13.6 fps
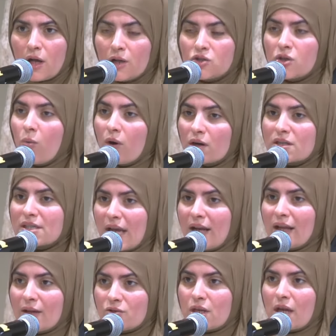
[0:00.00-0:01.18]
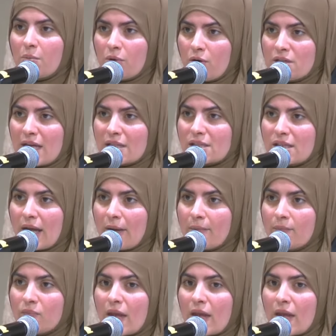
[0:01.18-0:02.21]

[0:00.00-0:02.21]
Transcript: So we're standing outside protesting.